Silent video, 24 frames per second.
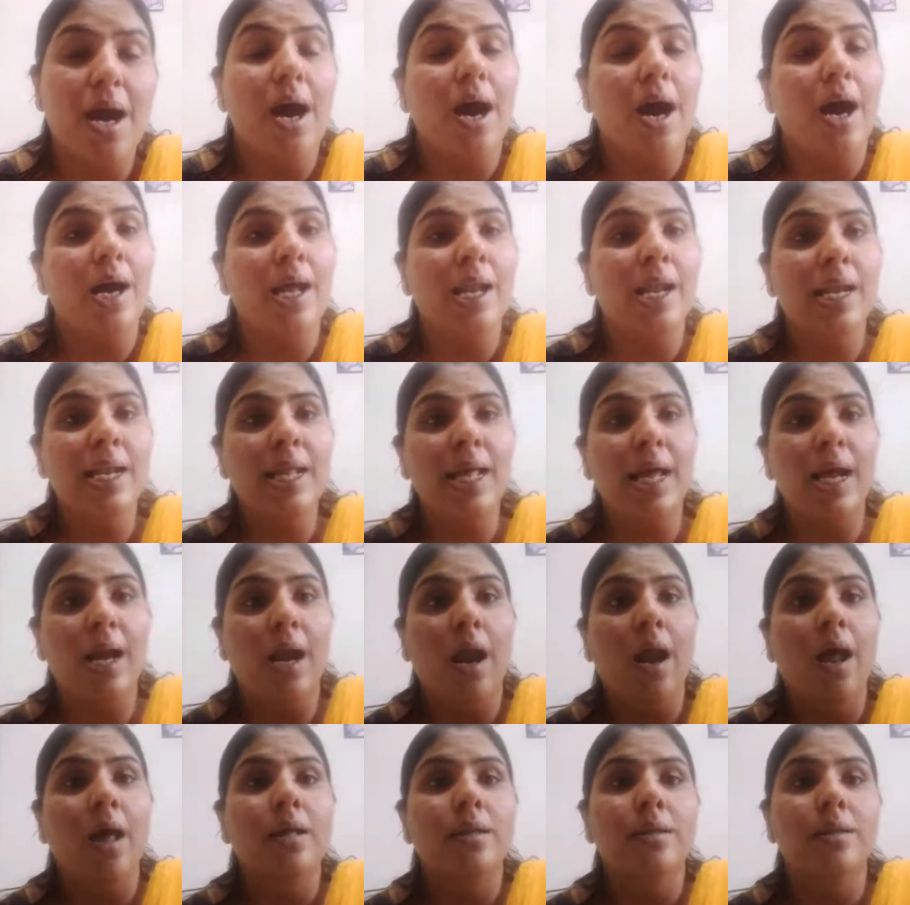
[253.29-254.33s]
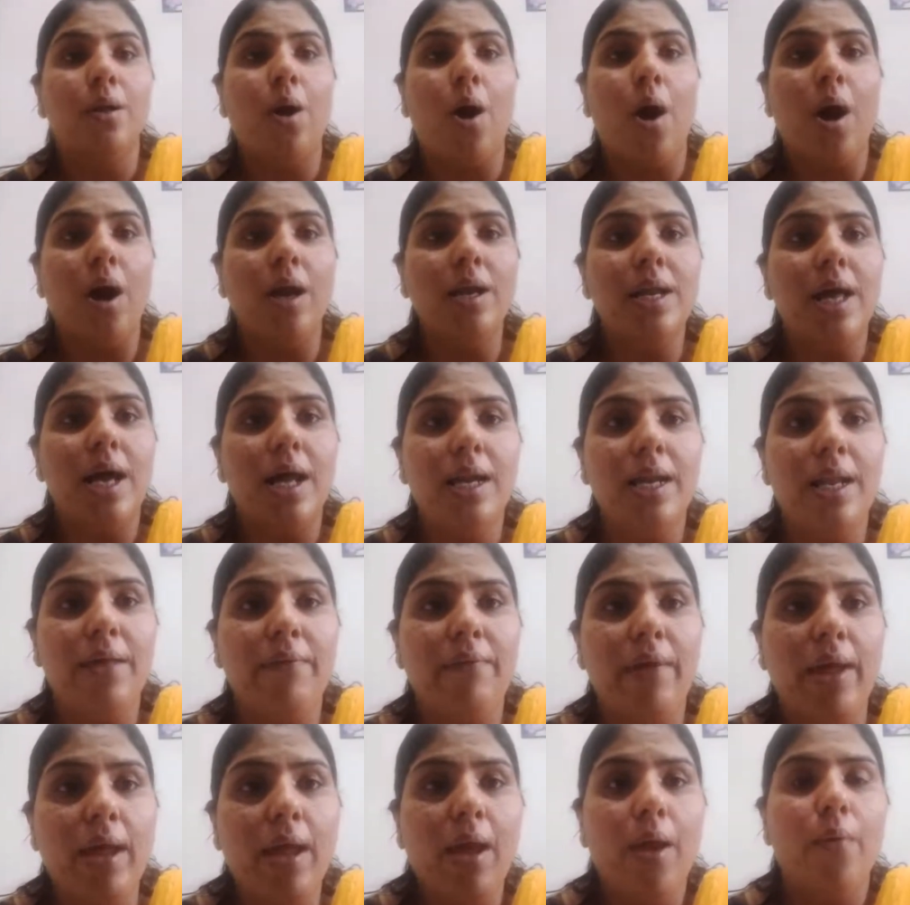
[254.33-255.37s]
Earlier, all are
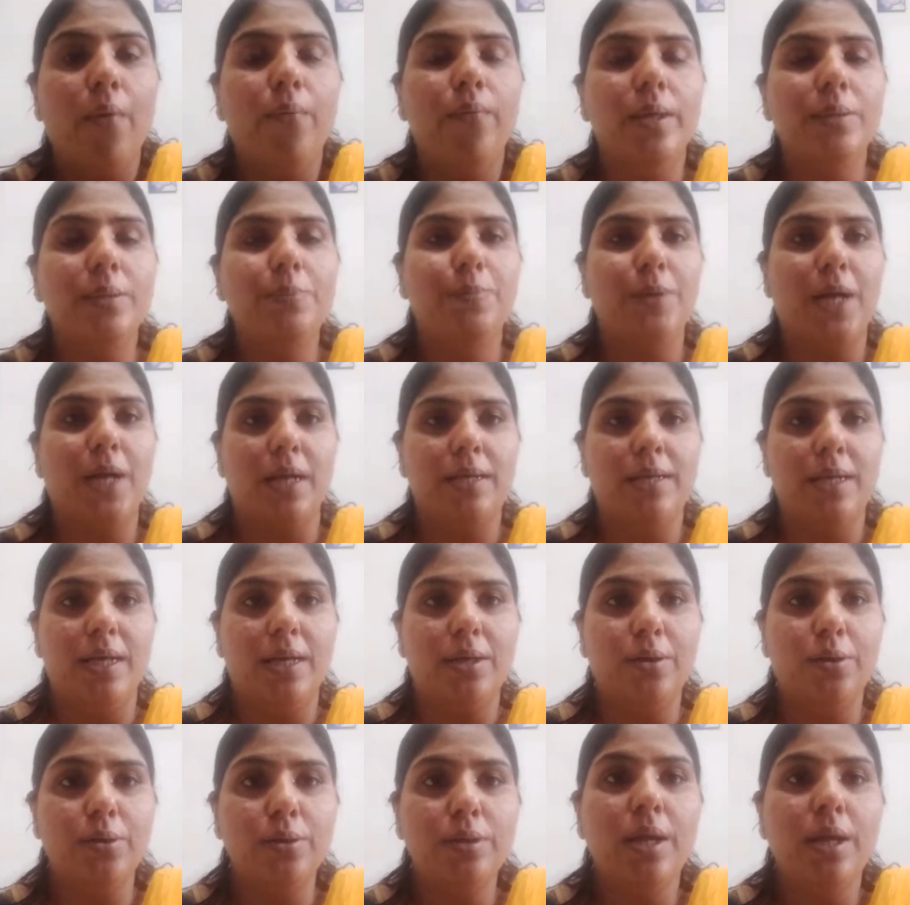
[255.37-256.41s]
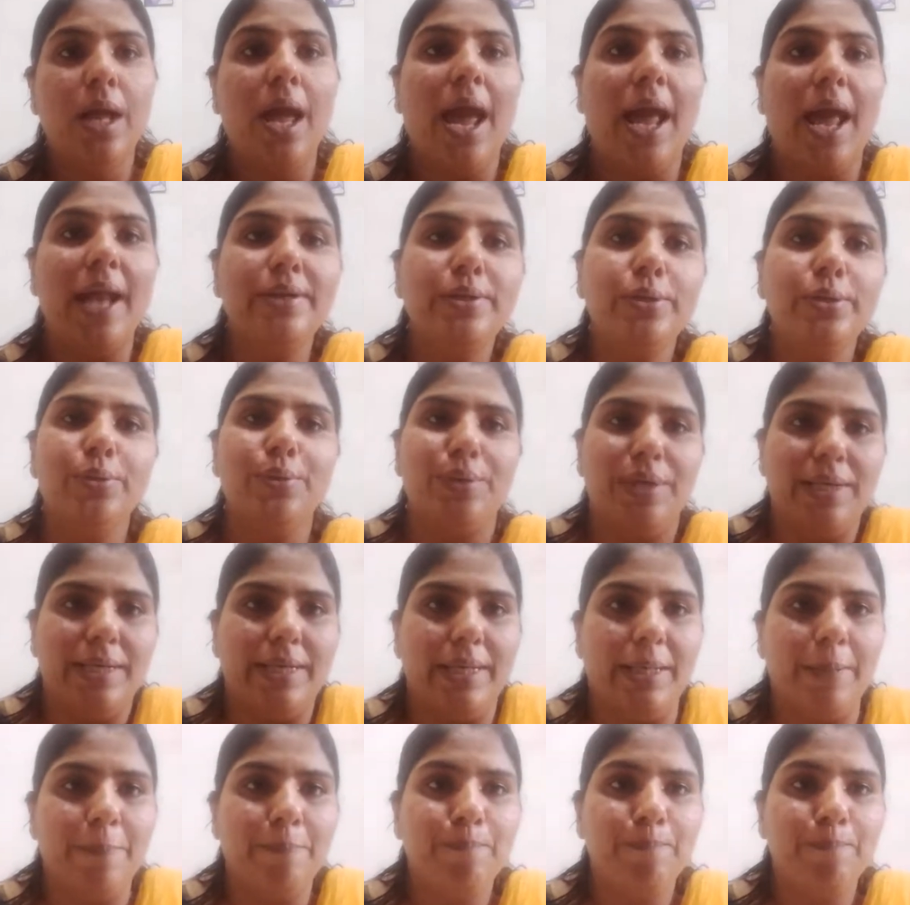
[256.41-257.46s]
living with brotherhood and unity.